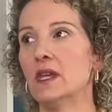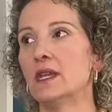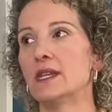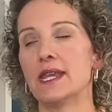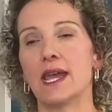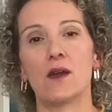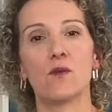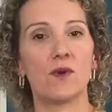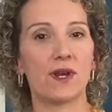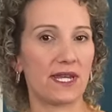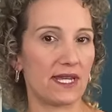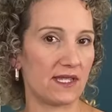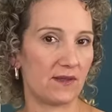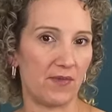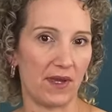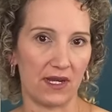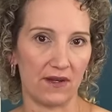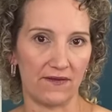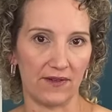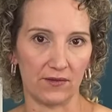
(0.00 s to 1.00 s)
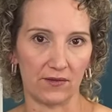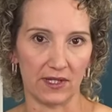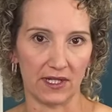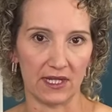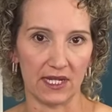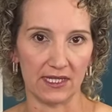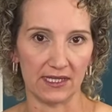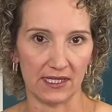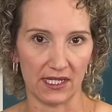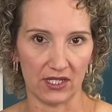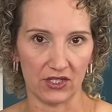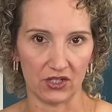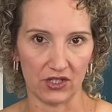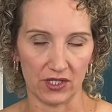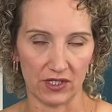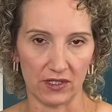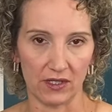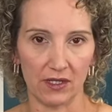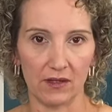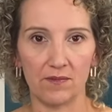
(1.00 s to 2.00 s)
Now, what is benefit
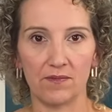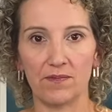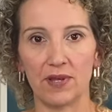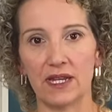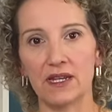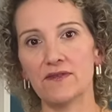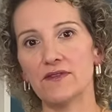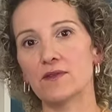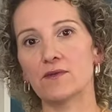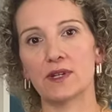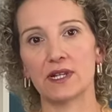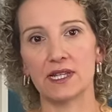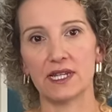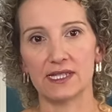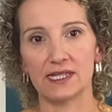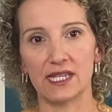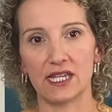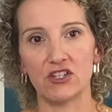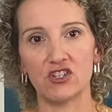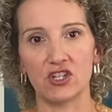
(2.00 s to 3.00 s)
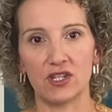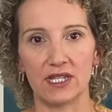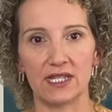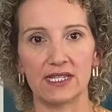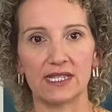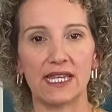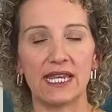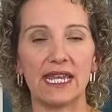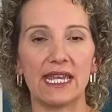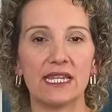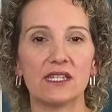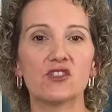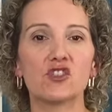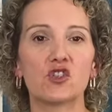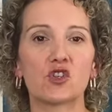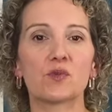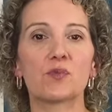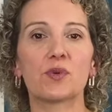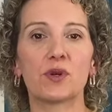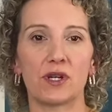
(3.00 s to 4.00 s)
realization? Benefit realization is
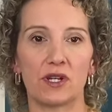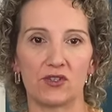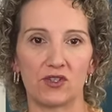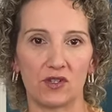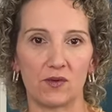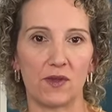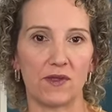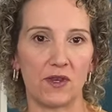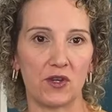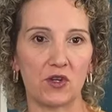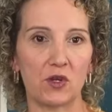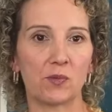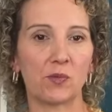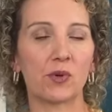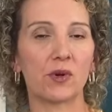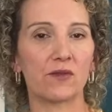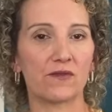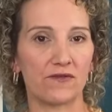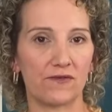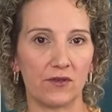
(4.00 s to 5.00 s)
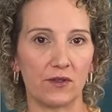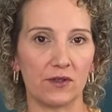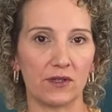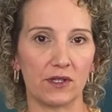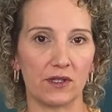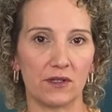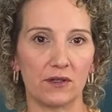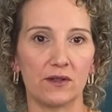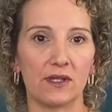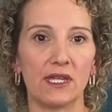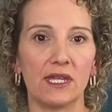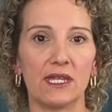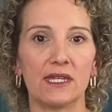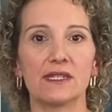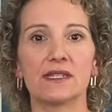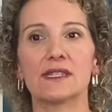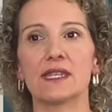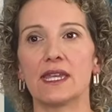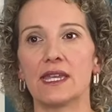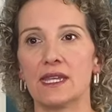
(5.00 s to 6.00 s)
your project within your portfolio,
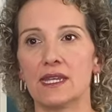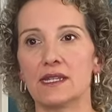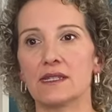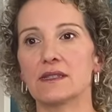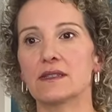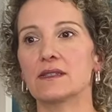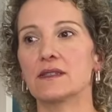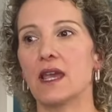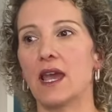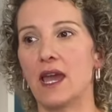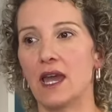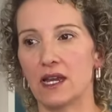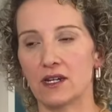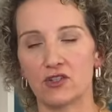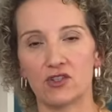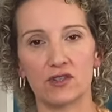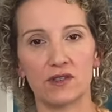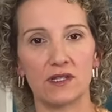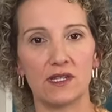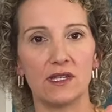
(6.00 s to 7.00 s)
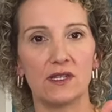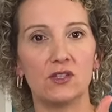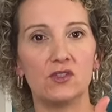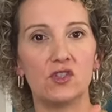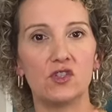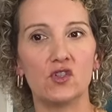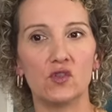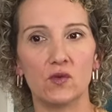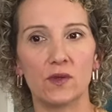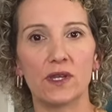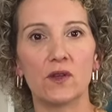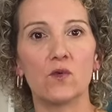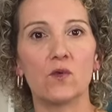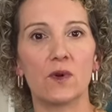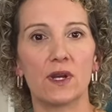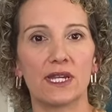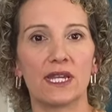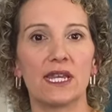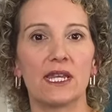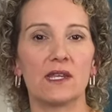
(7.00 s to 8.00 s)
is it actually doing
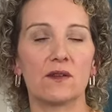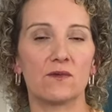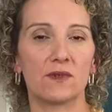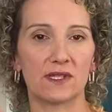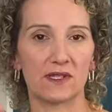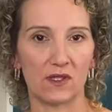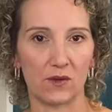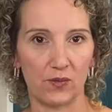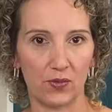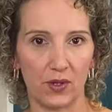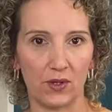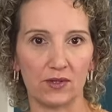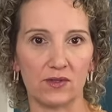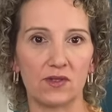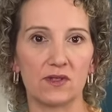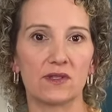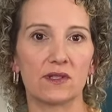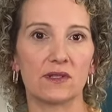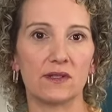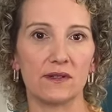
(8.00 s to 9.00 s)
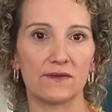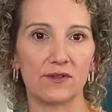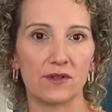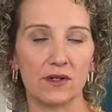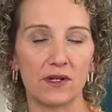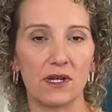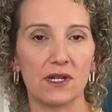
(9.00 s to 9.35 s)
what it was supposed to deliver